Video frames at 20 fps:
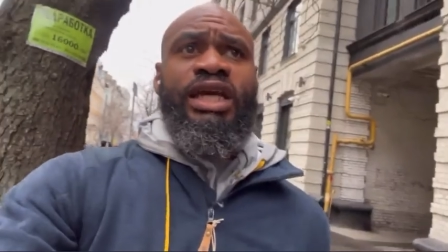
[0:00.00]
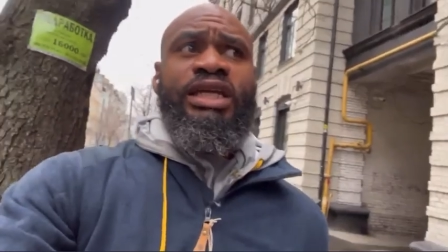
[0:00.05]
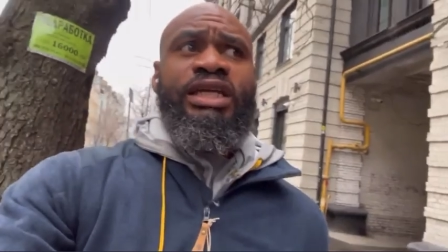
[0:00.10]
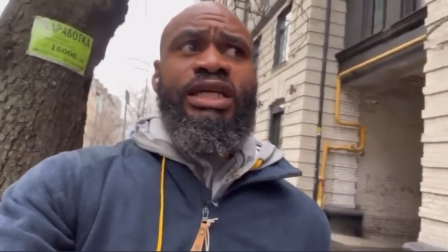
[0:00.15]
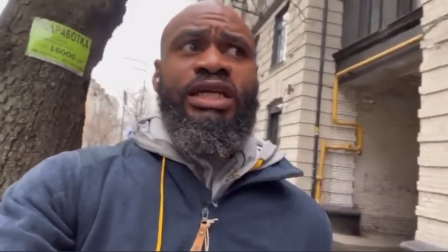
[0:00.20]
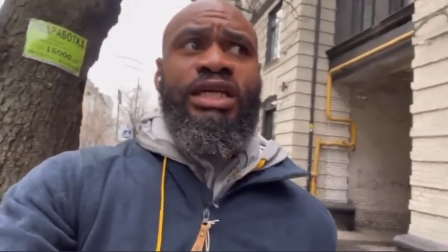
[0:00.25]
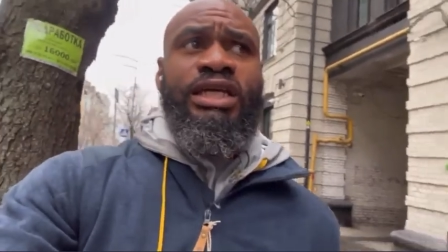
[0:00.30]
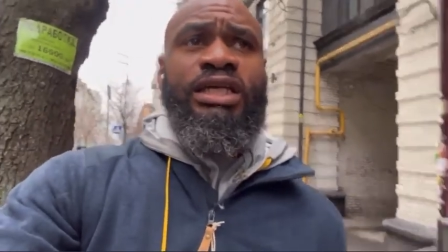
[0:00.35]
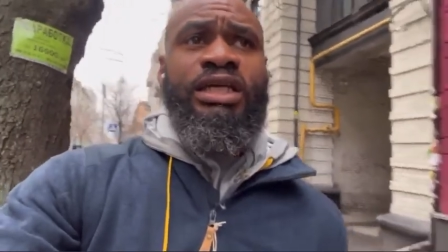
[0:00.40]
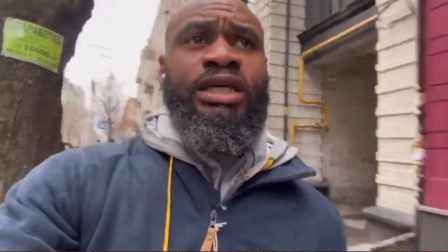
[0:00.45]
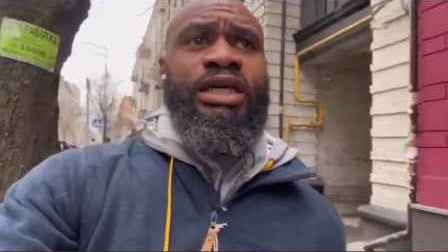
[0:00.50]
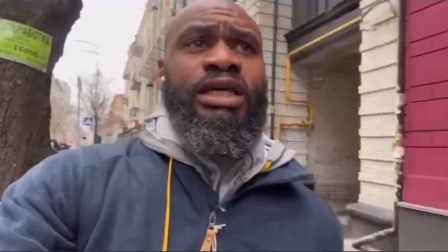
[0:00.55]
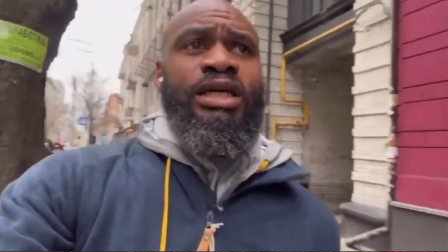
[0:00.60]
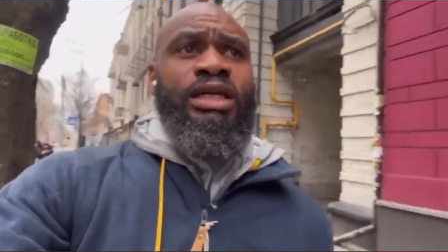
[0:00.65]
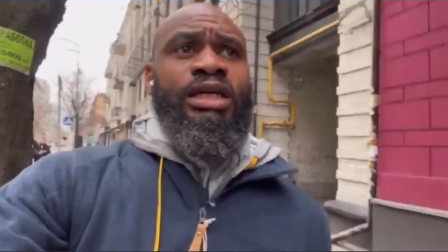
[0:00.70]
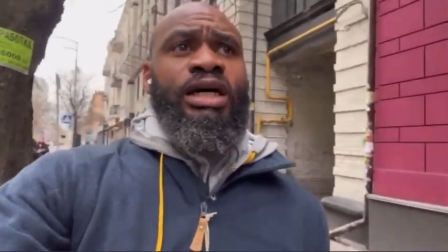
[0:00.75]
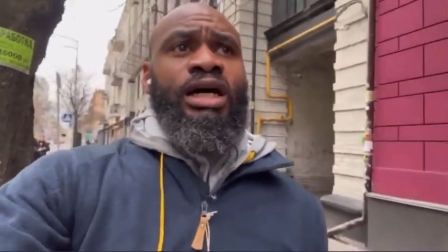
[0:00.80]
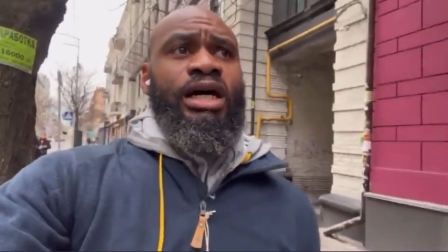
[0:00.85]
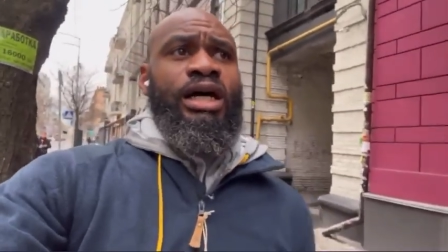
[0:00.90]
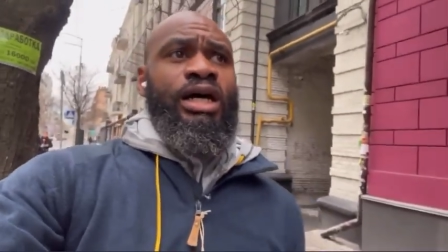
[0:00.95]
any
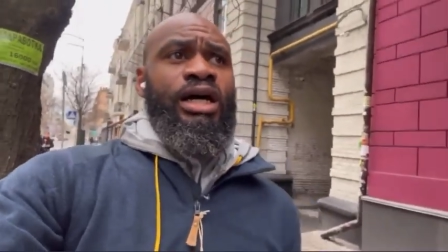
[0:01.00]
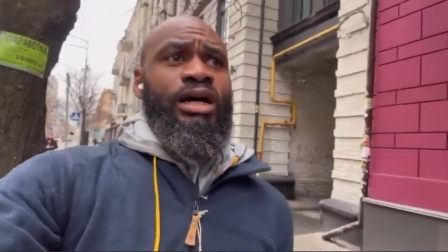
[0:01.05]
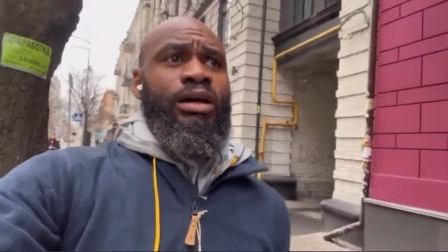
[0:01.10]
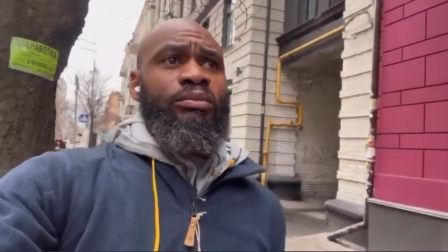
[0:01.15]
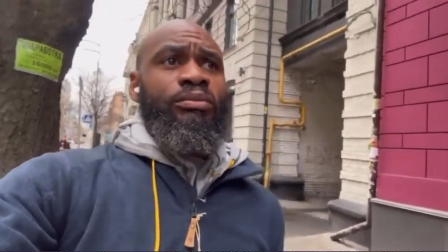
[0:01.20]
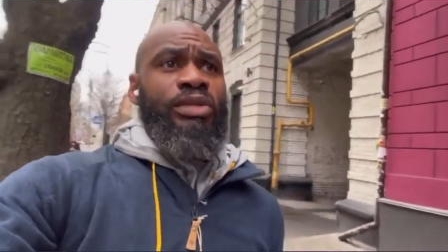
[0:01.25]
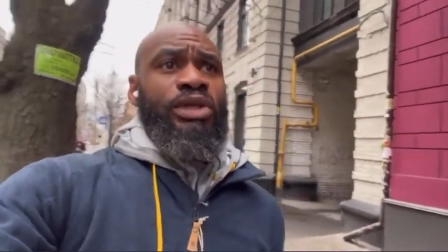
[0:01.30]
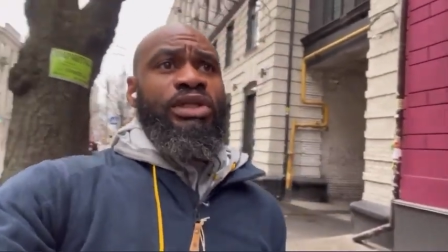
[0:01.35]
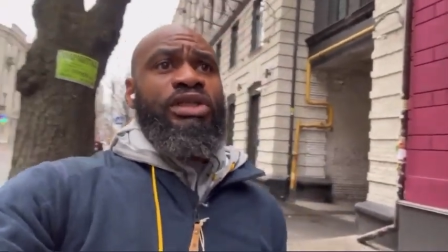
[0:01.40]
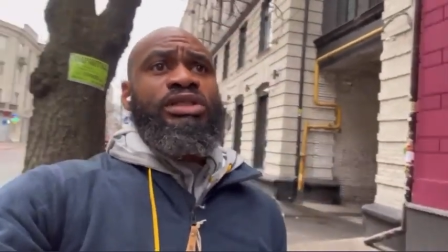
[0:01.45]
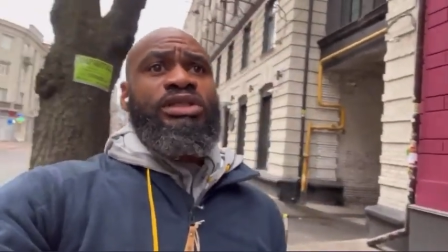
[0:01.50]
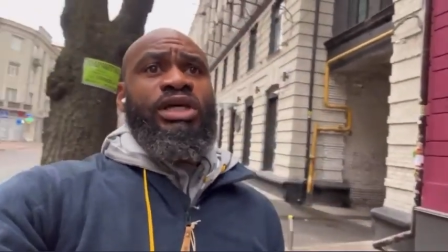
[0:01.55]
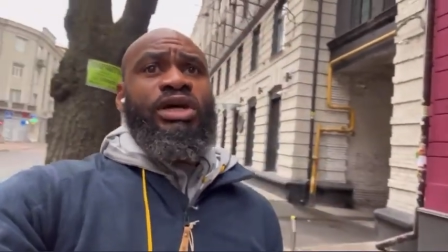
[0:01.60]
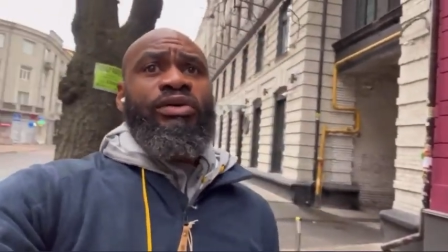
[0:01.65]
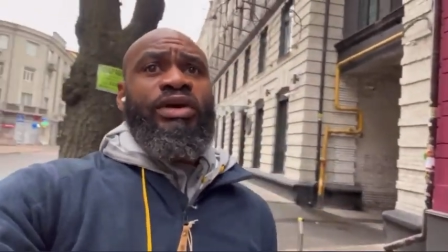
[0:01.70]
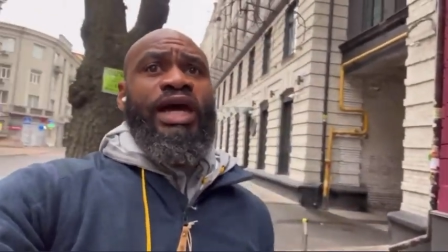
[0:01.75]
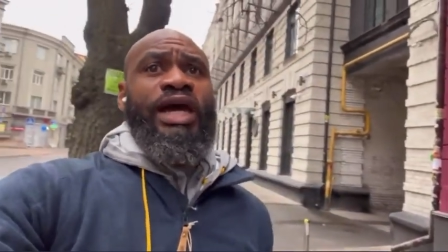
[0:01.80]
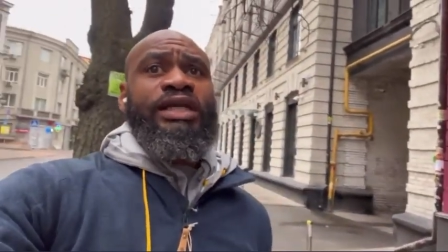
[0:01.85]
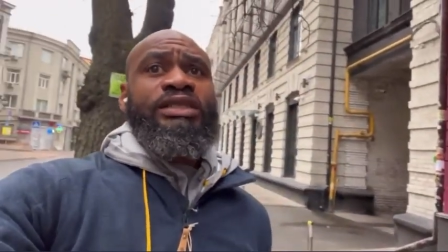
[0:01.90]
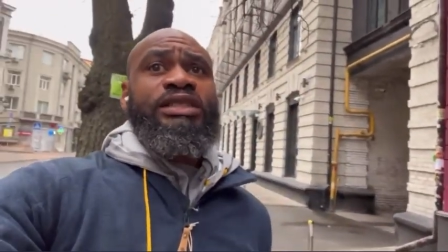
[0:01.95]
uh,
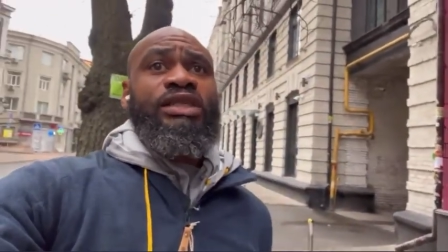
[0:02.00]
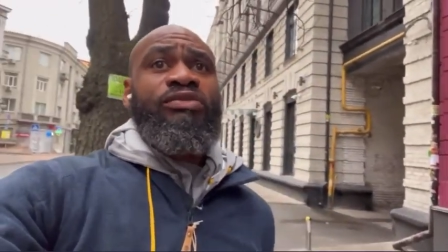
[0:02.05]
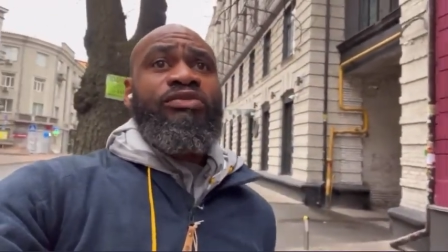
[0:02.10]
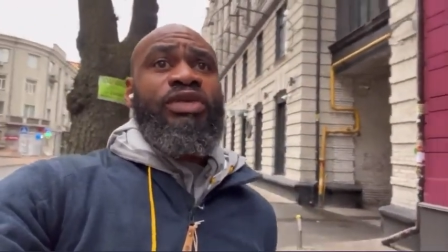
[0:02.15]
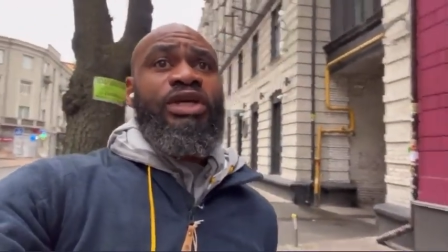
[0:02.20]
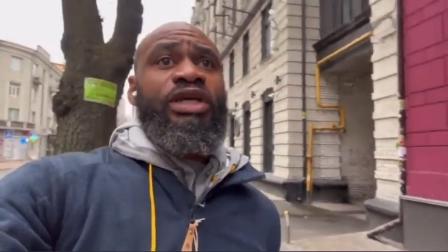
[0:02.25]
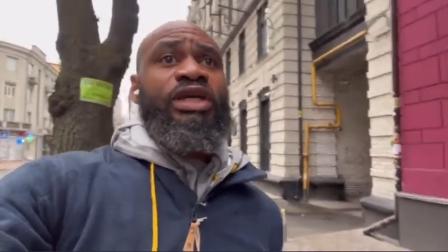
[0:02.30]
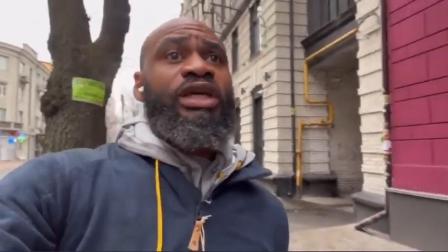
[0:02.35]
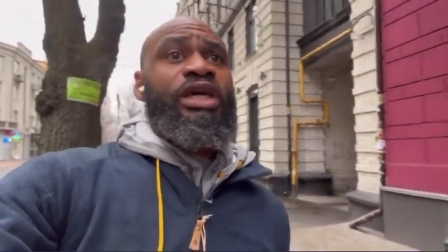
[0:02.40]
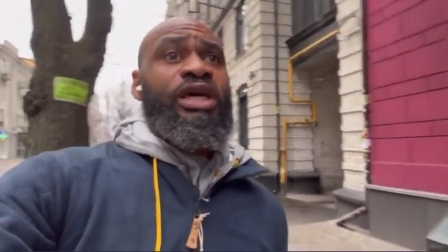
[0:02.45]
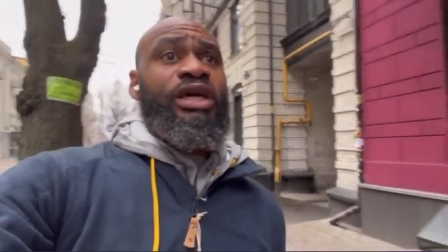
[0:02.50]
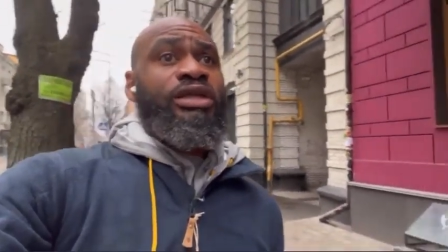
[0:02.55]
military activity